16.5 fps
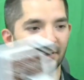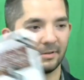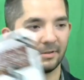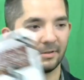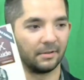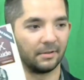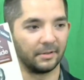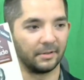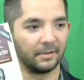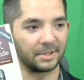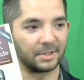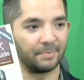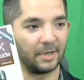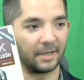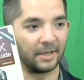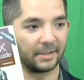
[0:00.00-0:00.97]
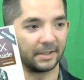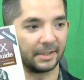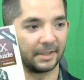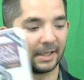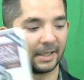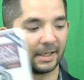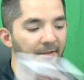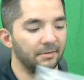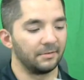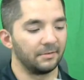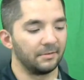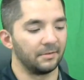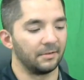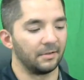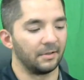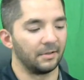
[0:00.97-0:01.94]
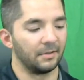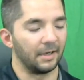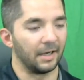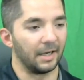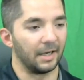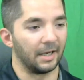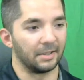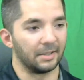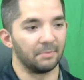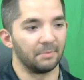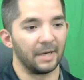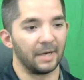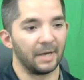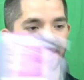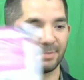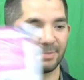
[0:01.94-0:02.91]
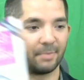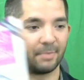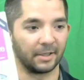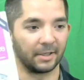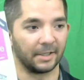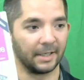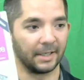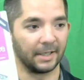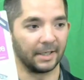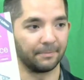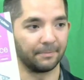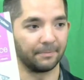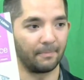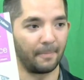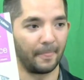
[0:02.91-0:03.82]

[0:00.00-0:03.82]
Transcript: the Linux Pocket Guide, and the Bash Pocket Guide.